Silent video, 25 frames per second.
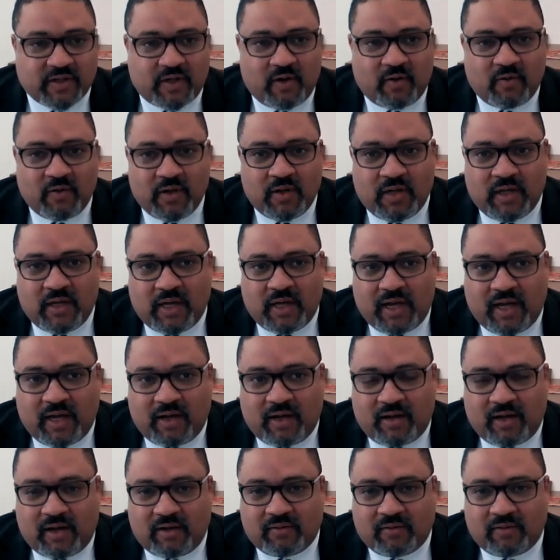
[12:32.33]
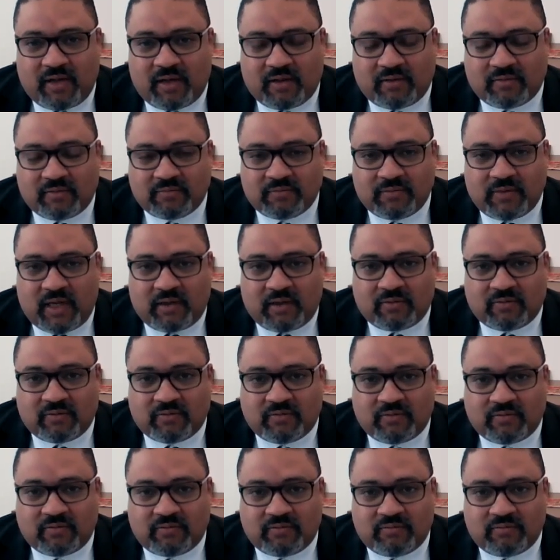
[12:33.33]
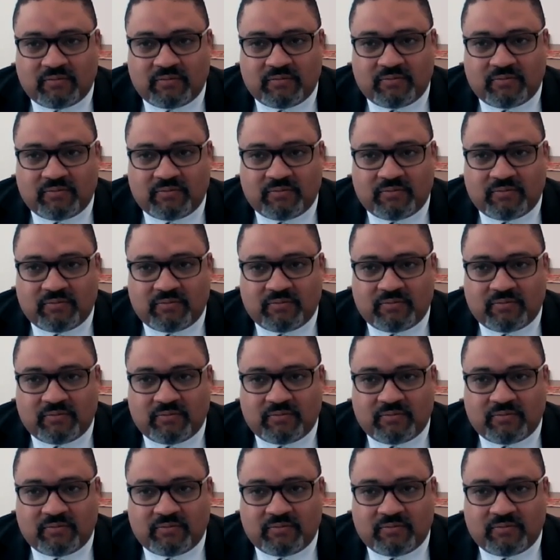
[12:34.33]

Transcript: So I'll